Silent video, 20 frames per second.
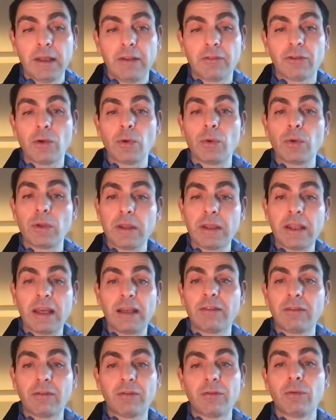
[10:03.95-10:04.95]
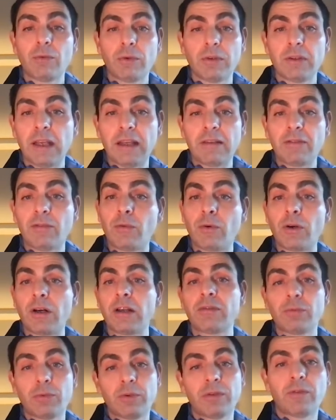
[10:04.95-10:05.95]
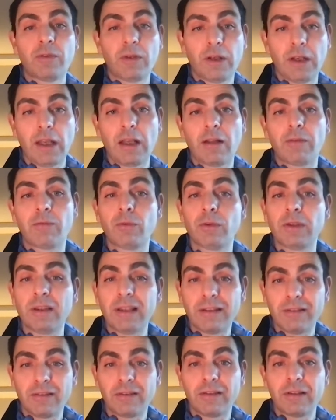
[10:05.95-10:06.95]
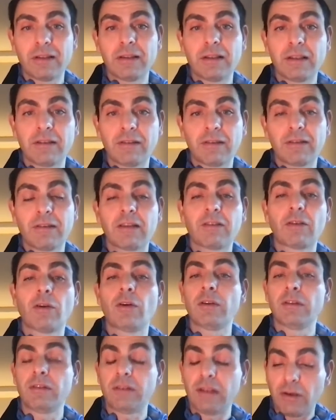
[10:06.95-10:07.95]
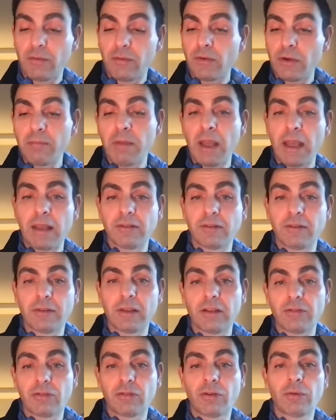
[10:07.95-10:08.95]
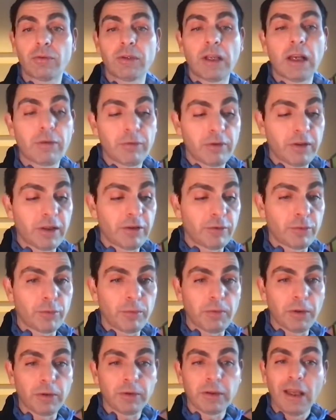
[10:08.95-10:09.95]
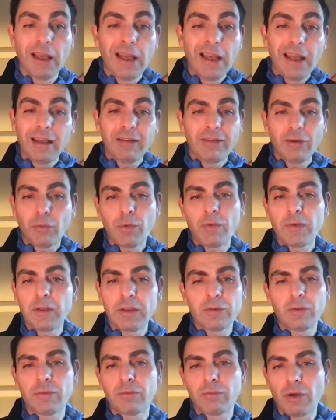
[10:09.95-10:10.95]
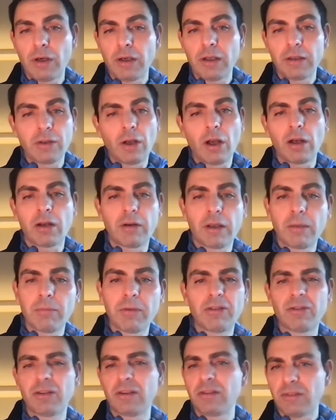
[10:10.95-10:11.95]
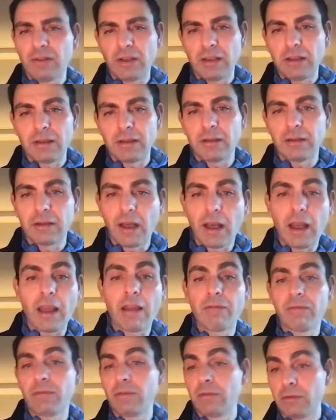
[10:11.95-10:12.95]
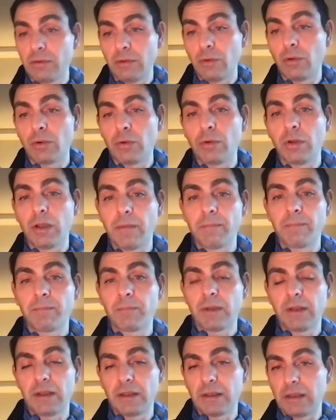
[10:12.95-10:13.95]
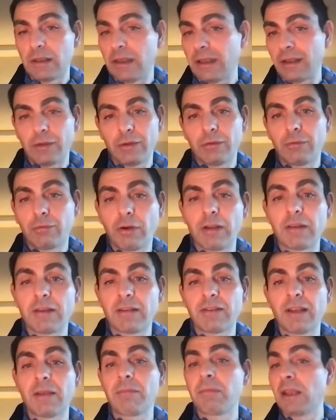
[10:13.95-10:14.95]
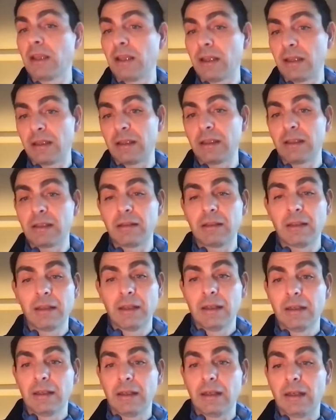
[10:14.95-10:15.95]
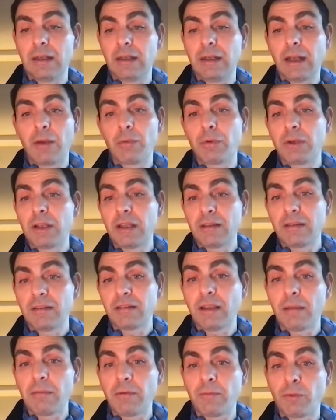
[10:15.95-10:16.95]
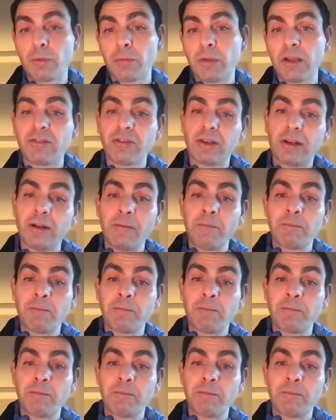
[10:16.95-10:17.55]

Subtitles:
So that's for us was very helpful. This set of commands that showed how things were built is equivalent of running Docker images and dive locally. I could run the same thing and I would get the same information.